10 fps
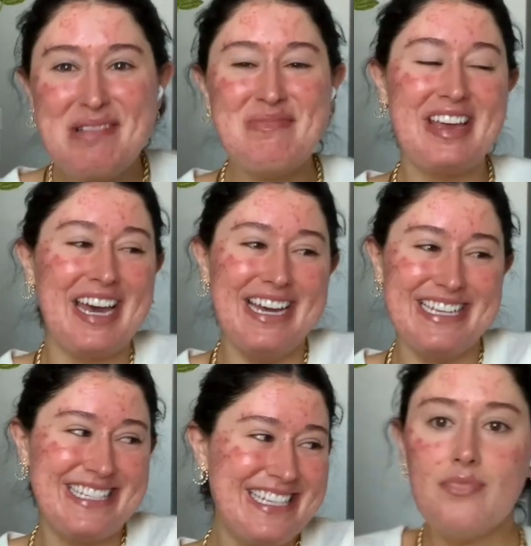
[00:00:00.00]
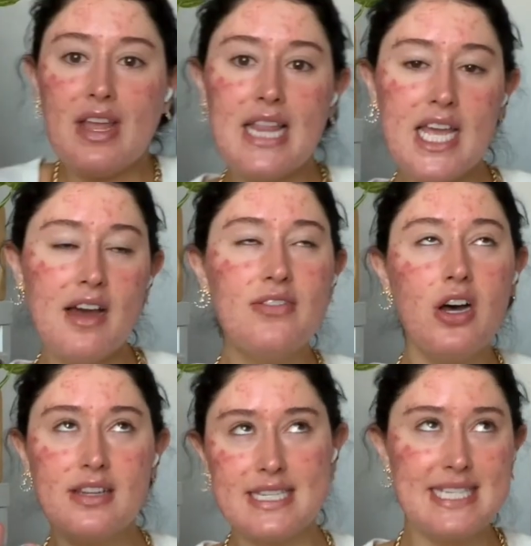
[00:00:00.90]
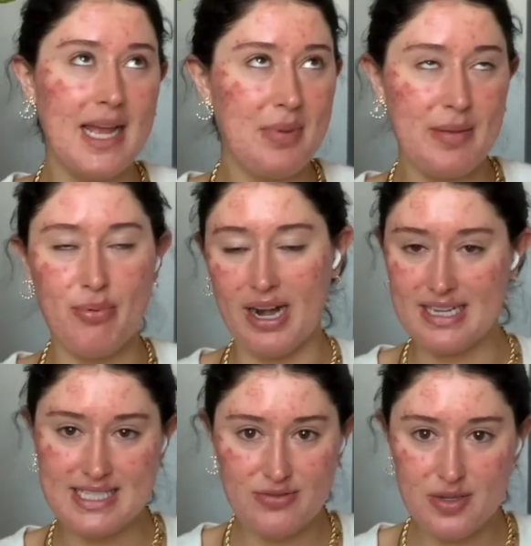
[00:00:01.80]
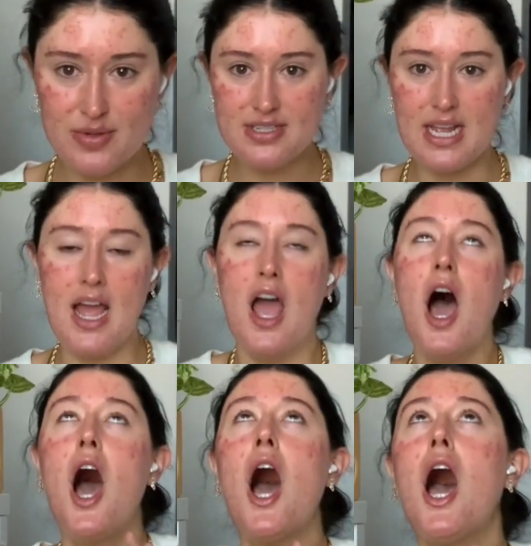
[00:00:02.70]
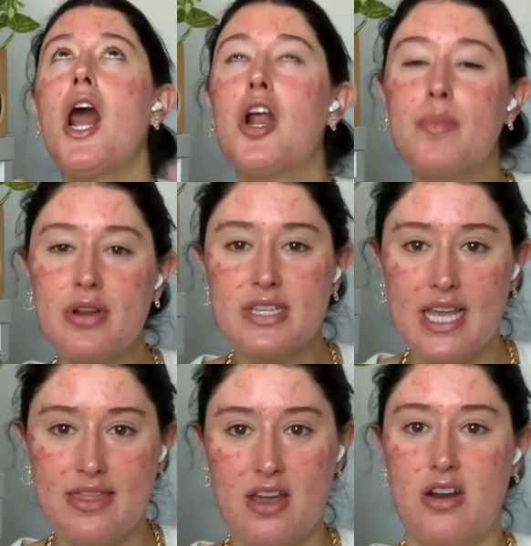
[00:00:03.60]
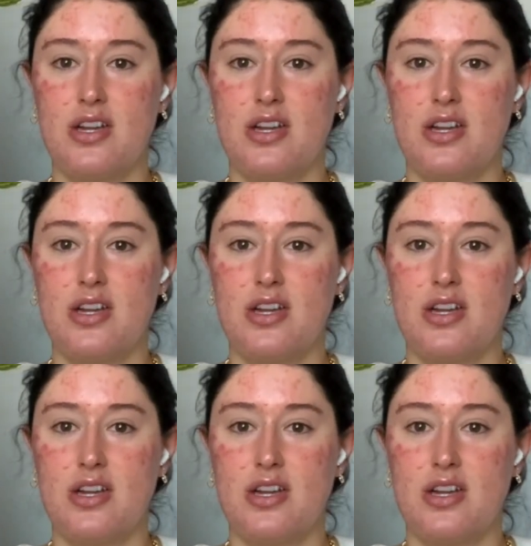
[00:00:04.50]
because like Of all those celebrity pregnancy rumors, I 100% thought hers